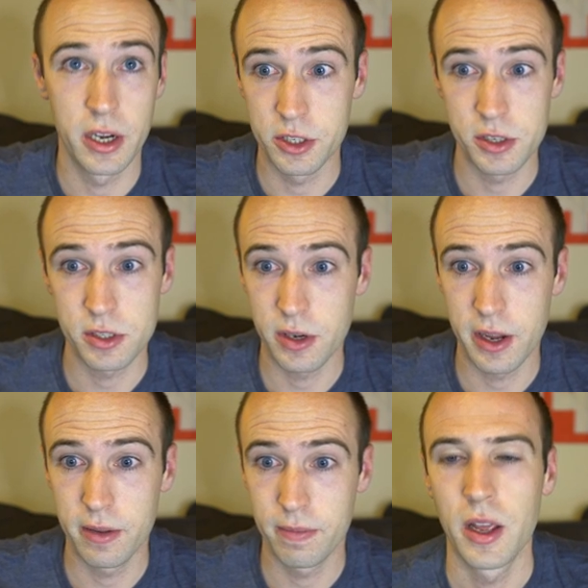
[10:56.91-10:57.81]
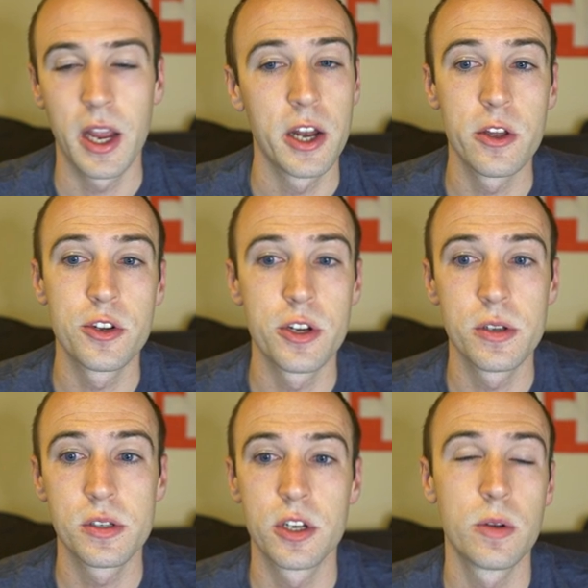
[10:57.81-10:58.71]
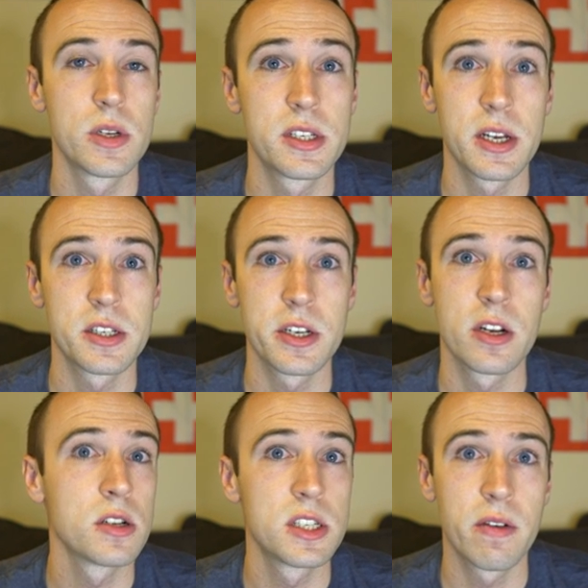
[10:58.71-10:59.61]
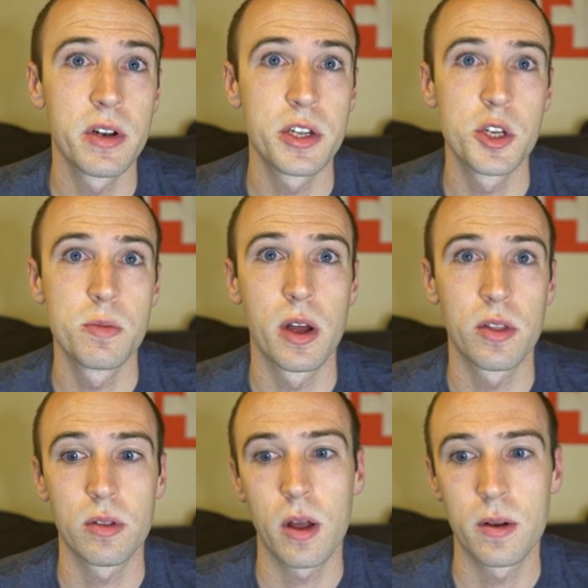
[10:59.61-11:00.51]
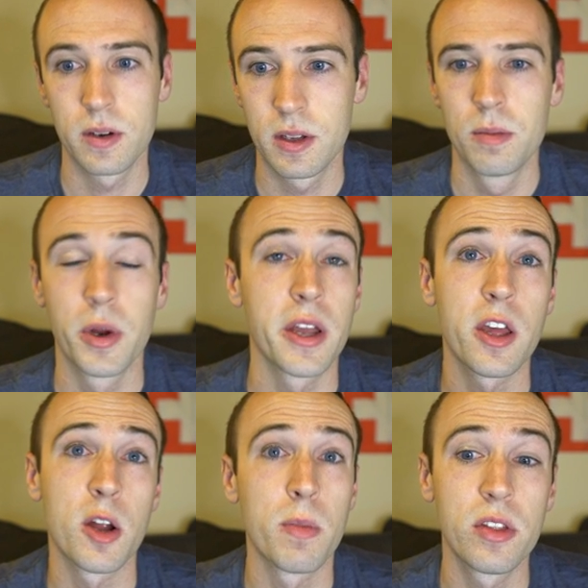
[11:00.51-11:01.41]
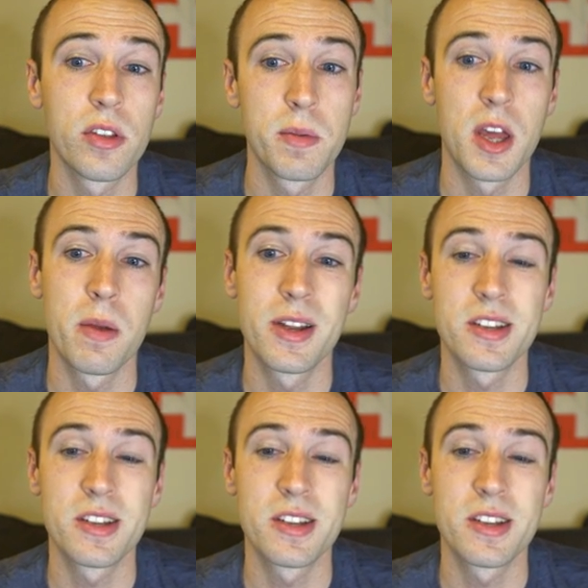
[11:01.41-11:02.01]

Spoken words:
interest rate, and you choose to do a 6-year or 72-month loan, bringing your monthly payment